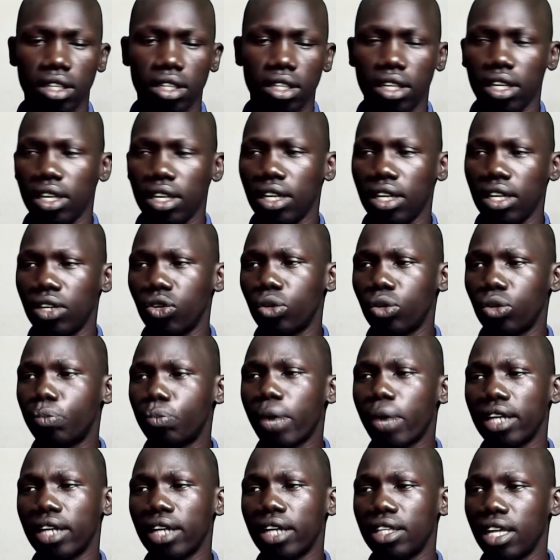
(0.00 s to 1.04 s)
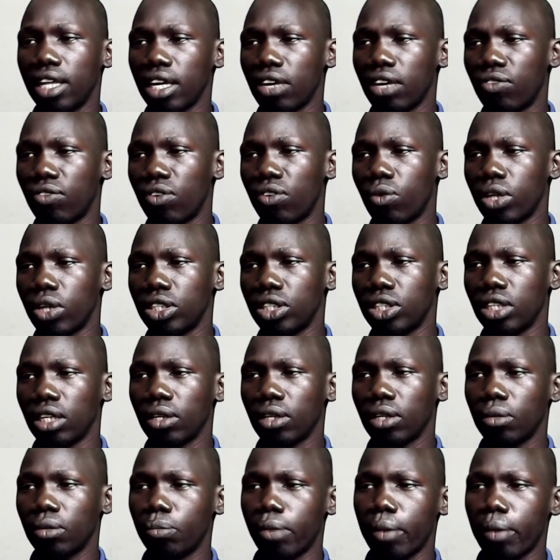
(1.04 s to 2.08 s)
the notepad. Thank you for watching.
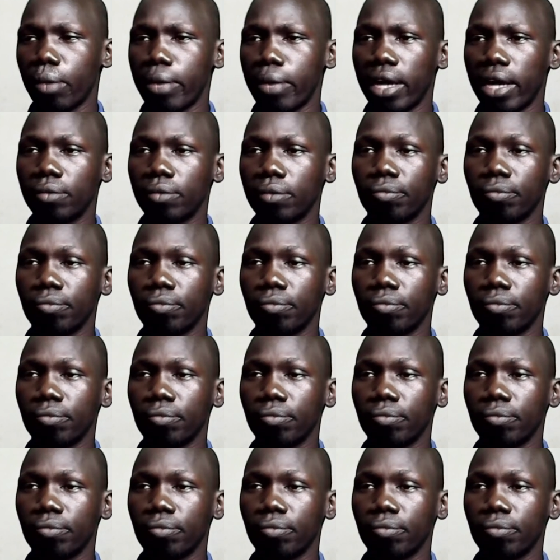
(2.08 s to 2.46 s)
Bye bye.